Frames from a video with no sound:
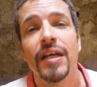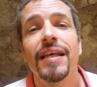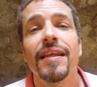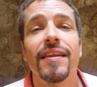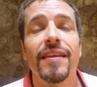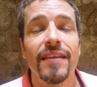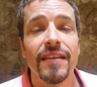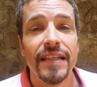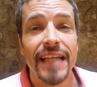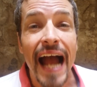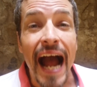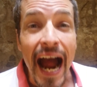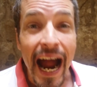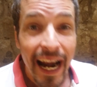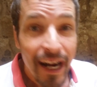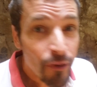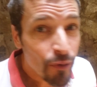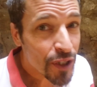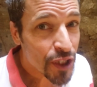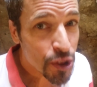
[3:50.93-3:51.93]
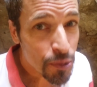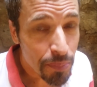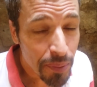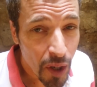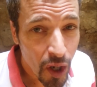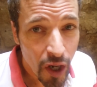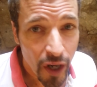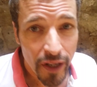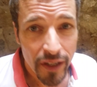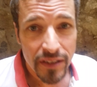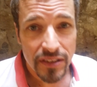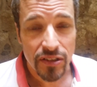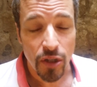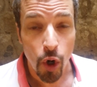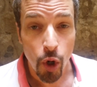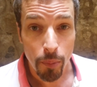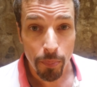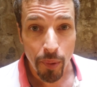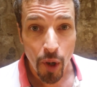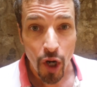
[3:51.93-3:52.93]
the Irish bars,
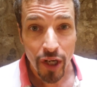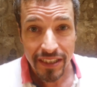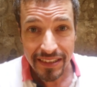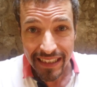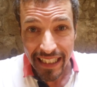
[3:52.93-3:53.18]
or bars